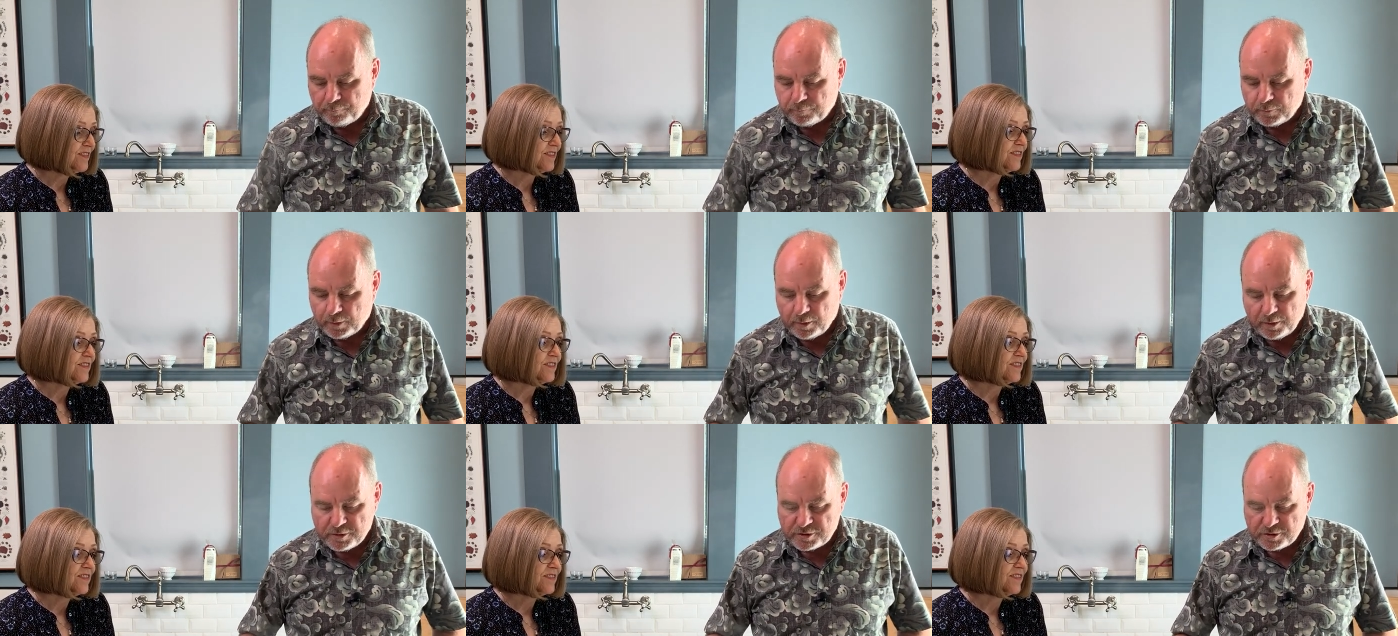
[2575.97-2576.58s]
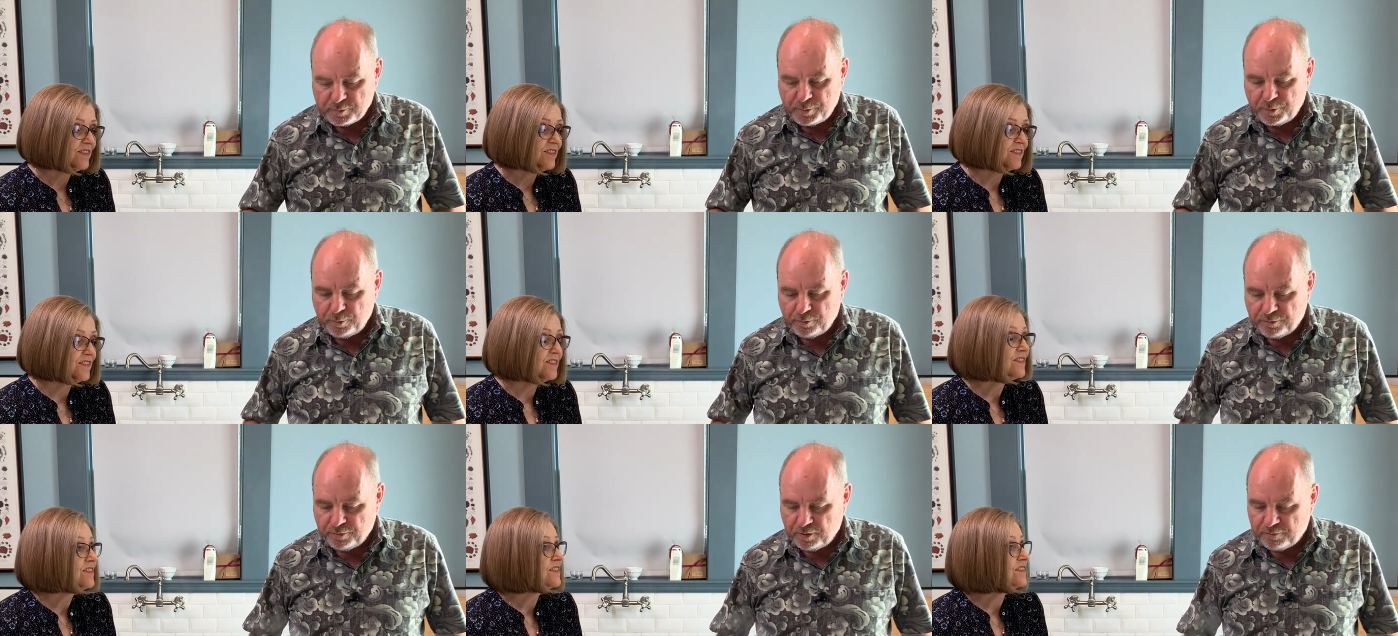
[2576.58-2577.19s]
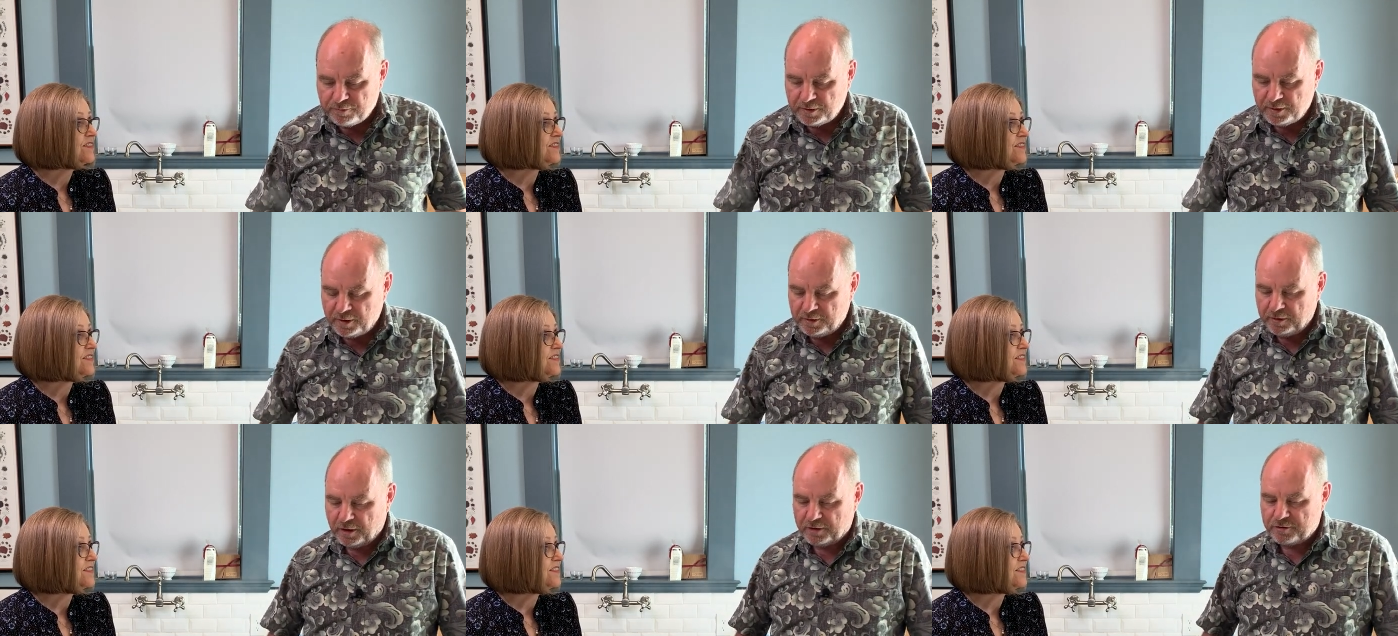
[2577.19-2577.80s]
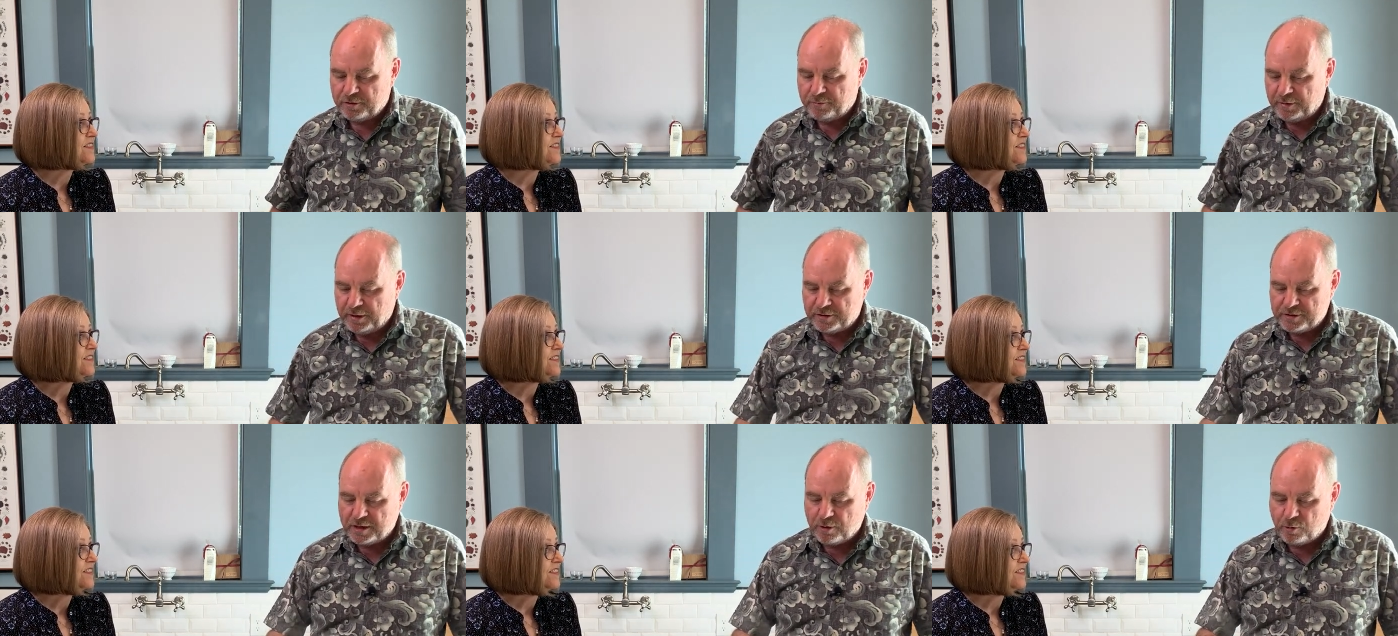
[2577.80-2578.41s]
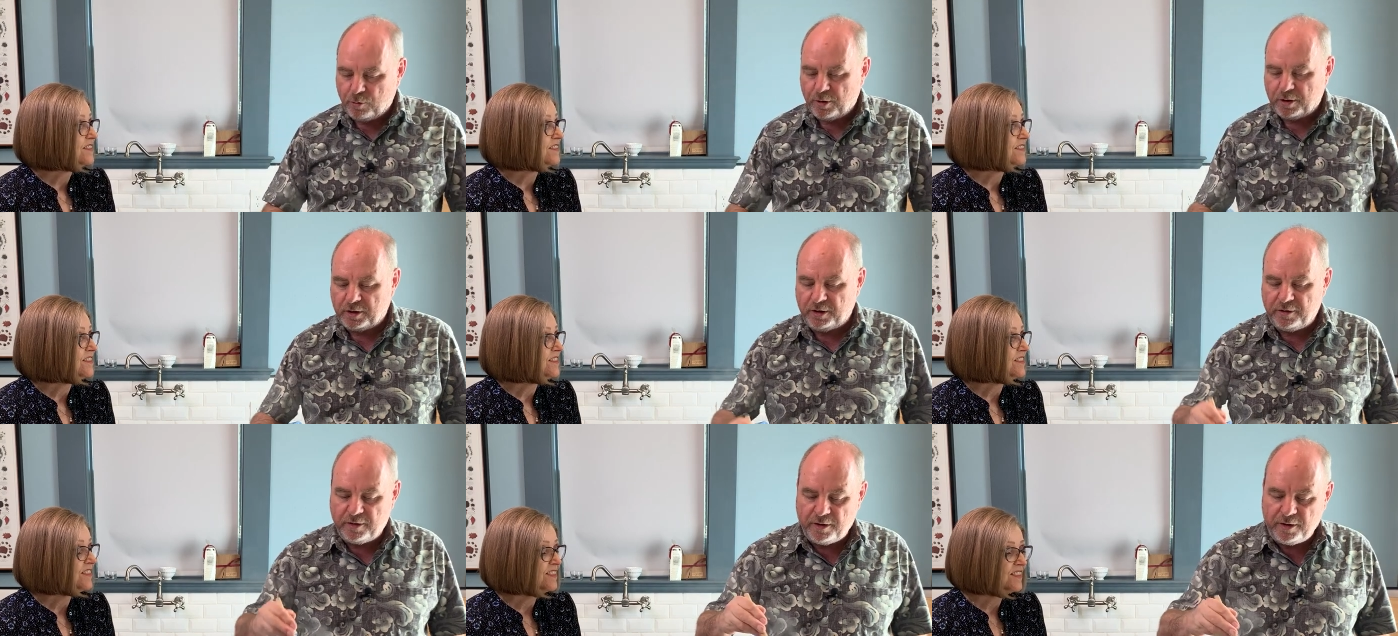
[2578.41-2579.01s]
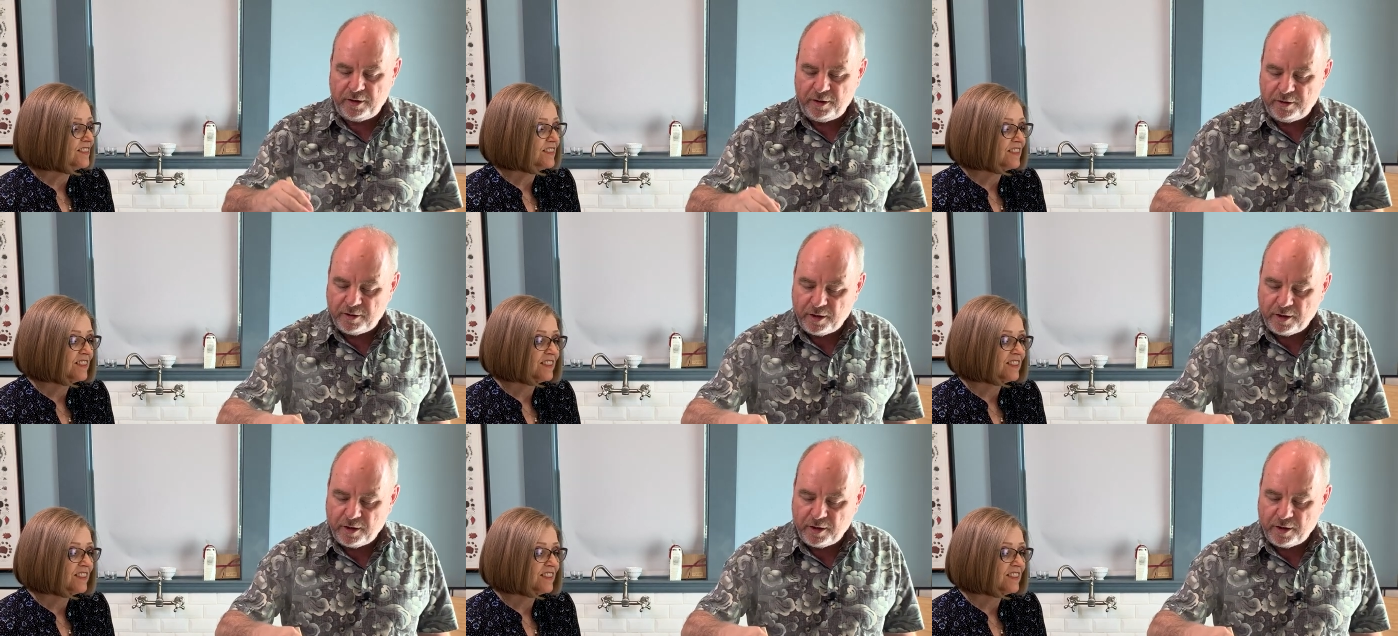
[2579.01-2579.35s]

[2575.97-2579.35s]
Speaker 1: This is the beautiful of an induction range, how quickly the heat.